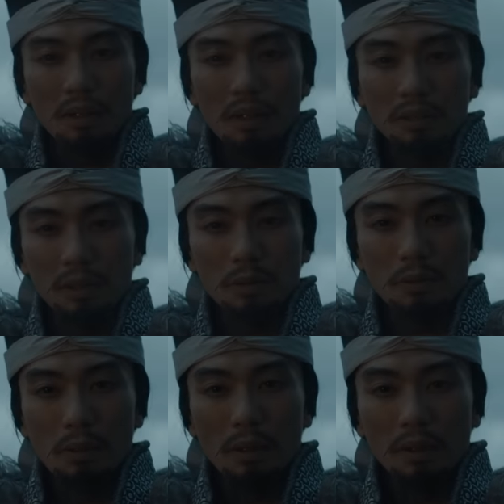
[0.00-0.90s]
They could have made
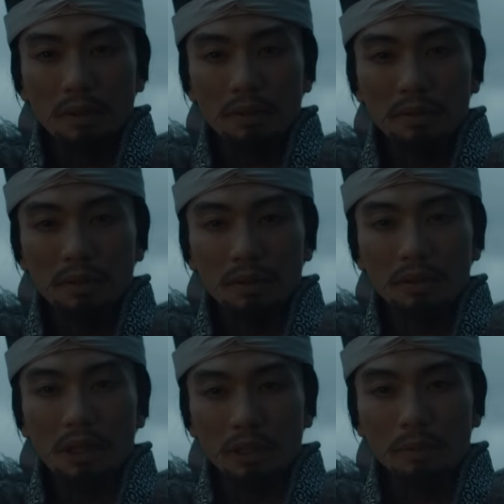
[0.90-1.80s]
out like Toranaga
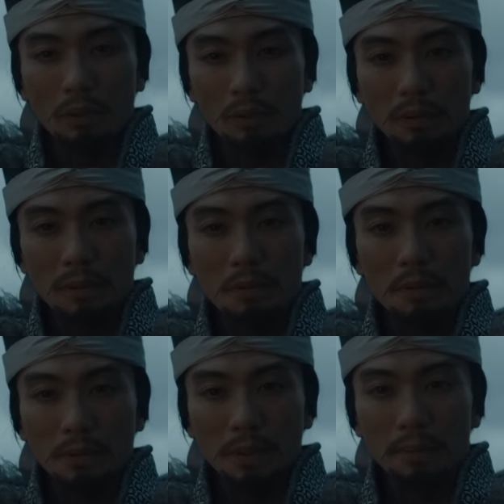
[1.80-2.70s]
was going to be taken in
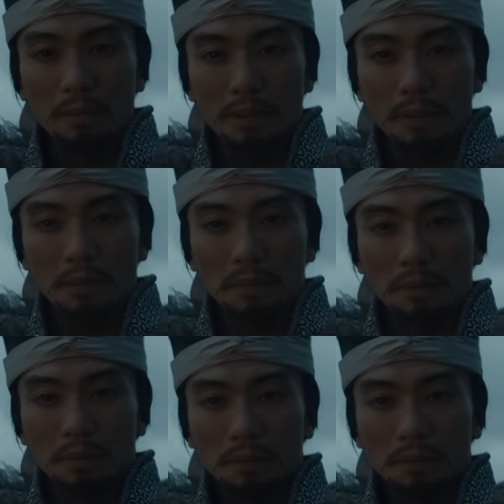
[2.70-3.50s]
as a hostage,